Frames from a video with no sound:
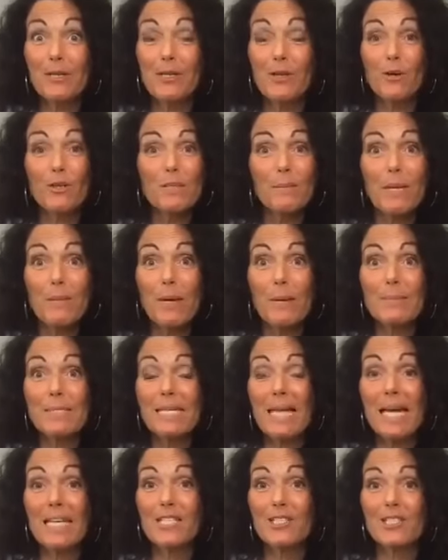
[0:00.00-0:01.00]
Go to my
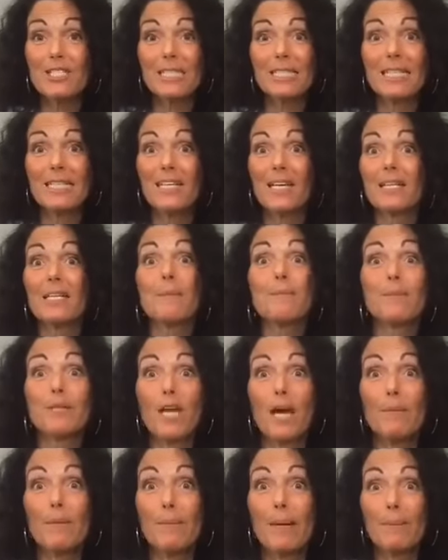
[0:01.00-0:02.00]
website and just click on
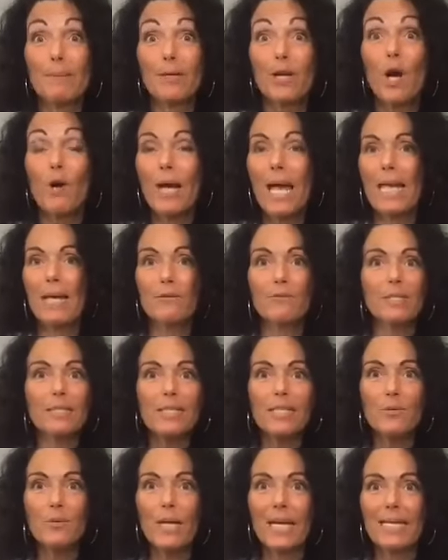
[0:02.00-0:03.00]
Become a Member. Okay, really
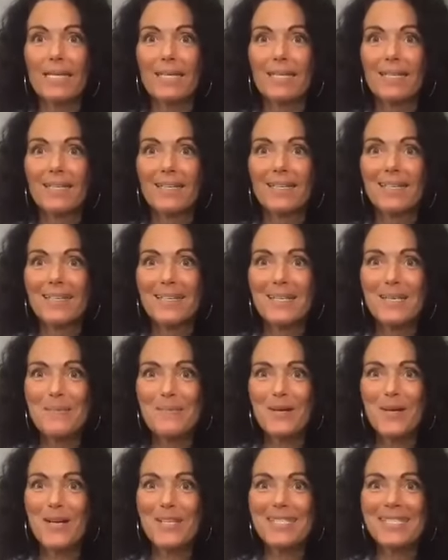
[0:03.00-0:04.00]
quick,
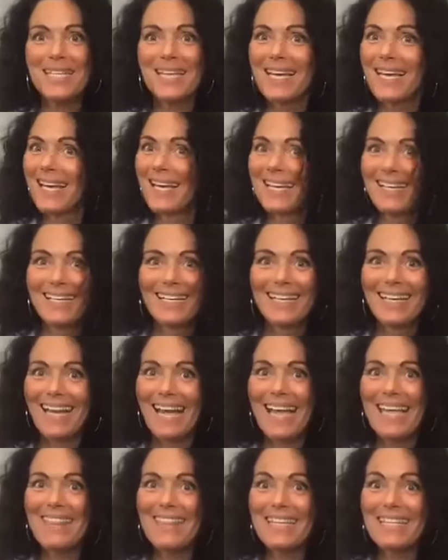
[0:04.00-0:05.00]
because
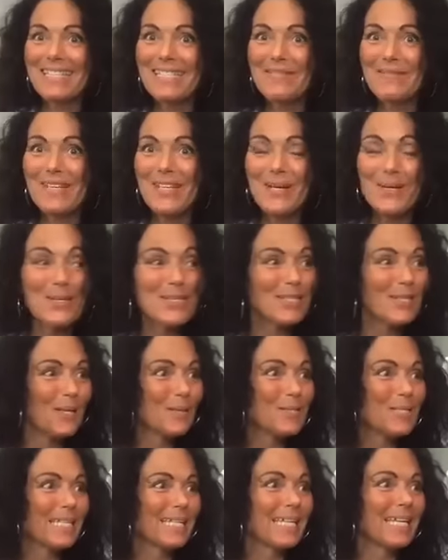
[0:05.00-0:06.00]
I think this video is
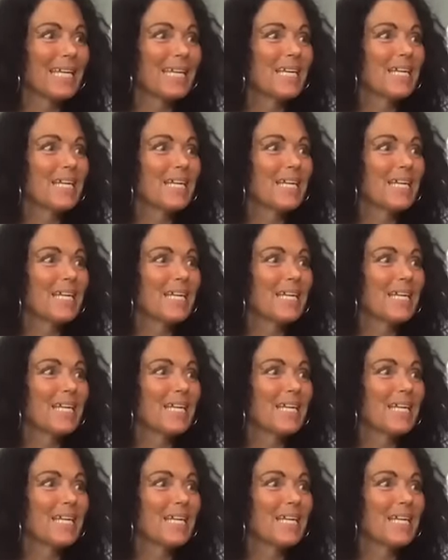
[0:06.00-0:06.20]
closing.